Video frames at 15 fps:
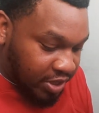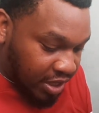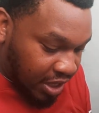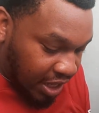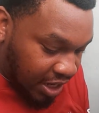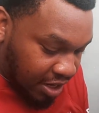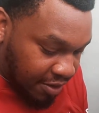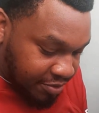
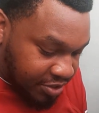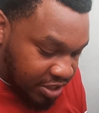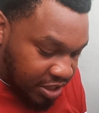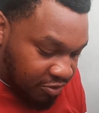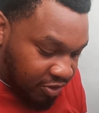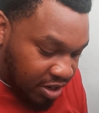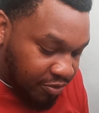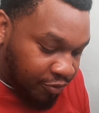LFC
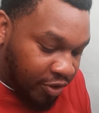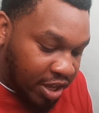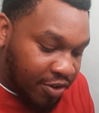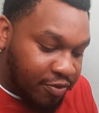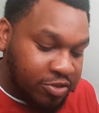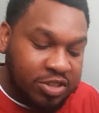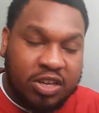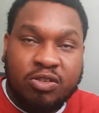Red Forever
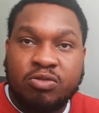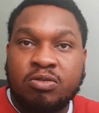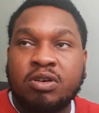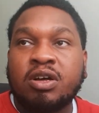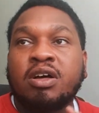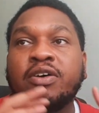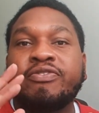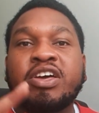channel.
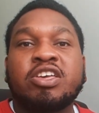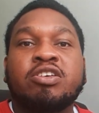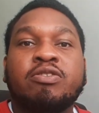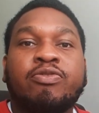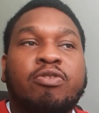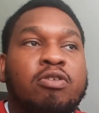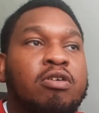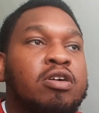Thank you
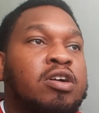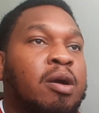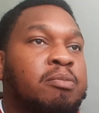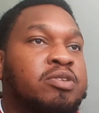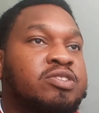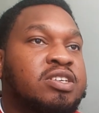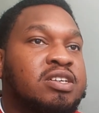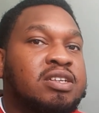for
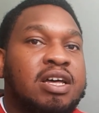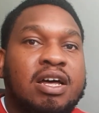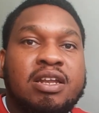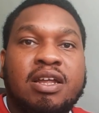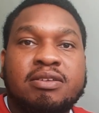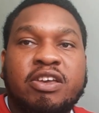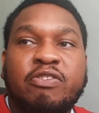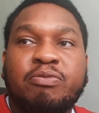commenting
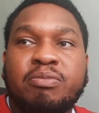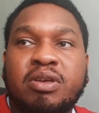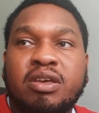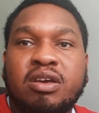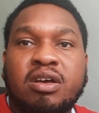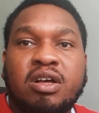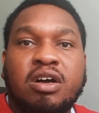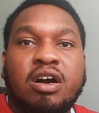and giving me
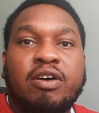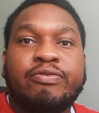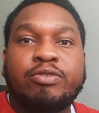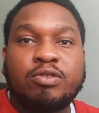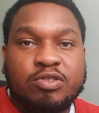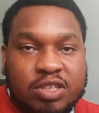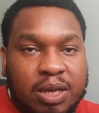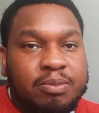a few
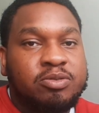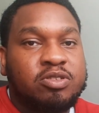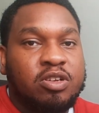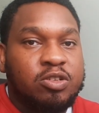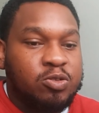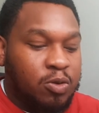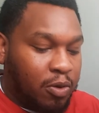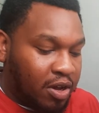tips
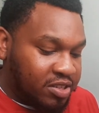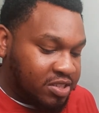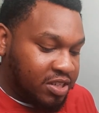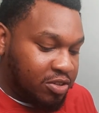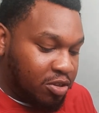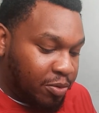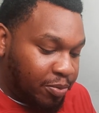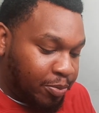as well. I've seen
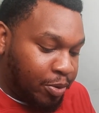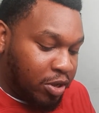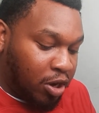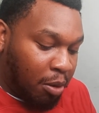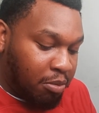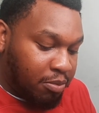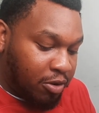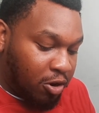you put a
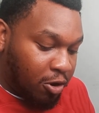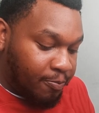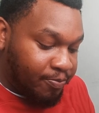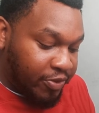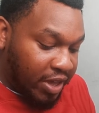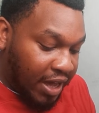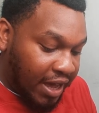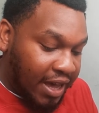comment below.
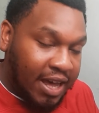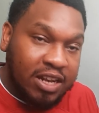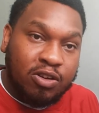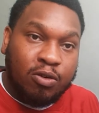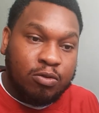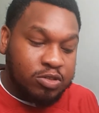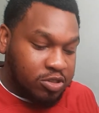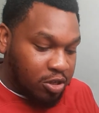And
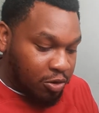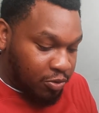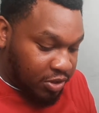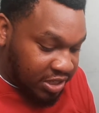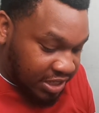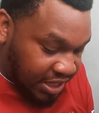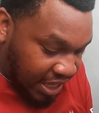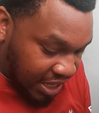also
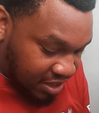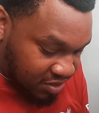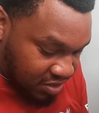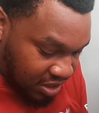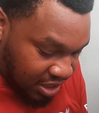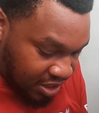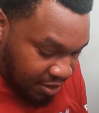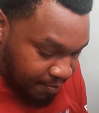
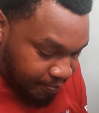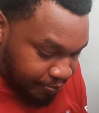Kingsley